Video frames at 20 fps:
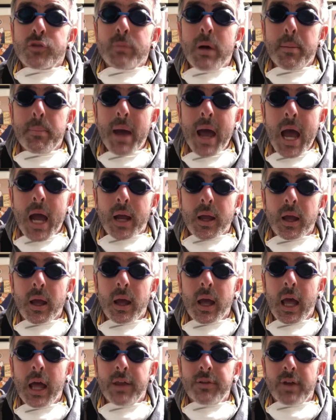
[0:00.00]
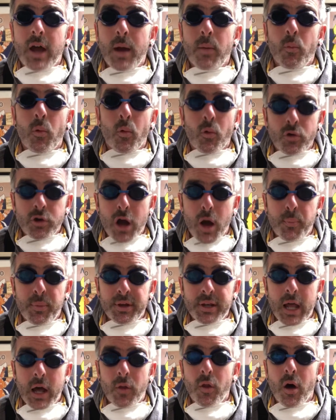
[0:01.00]
my back as I'm shopping
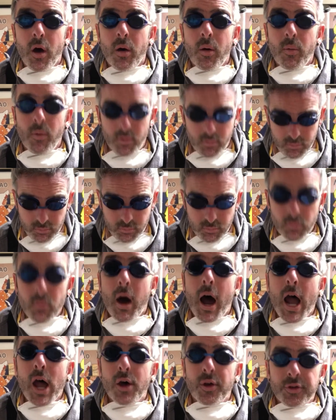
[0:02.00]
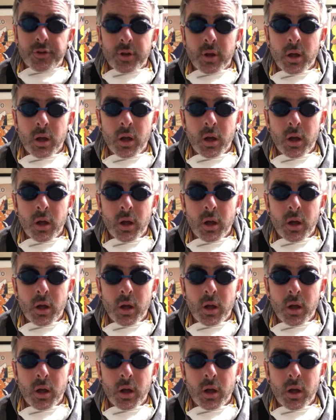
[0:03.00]
down the aisles.